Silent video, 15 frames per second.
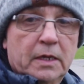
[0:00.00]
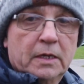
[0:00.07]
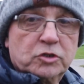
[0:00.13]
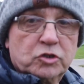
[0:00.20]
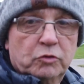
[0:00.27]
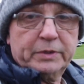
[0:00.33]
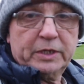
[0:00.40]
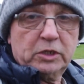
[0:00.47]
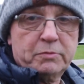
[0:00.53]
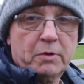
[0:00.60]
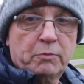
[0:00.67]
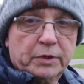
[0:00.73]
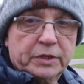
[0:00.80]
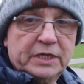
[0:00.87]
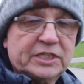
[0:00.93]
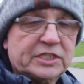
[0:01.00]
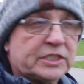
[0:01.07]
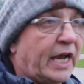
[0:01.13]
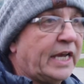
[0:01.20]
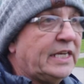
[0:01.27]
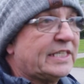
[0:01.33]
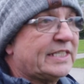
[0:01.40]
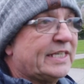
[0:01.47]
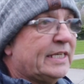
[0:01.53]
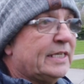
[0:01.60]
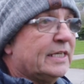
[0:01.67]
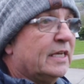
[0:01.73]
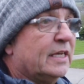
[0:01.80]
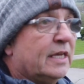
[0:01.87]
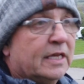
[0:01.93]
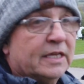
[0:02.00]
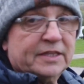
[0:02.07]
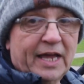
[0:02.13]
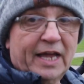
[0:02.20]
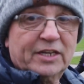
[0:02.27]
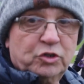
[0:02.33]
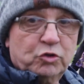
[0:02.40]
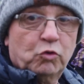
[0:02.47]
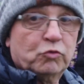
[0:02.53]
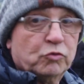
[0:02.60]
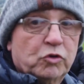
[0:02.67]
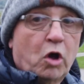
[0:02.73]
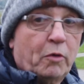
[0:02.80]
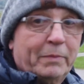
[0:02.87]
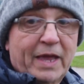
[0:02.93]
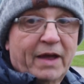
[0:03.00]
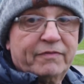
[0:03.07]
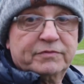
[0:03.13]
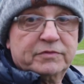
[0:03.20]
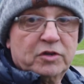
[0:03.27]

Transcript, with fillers: So when you come on one of these sites that don't normally have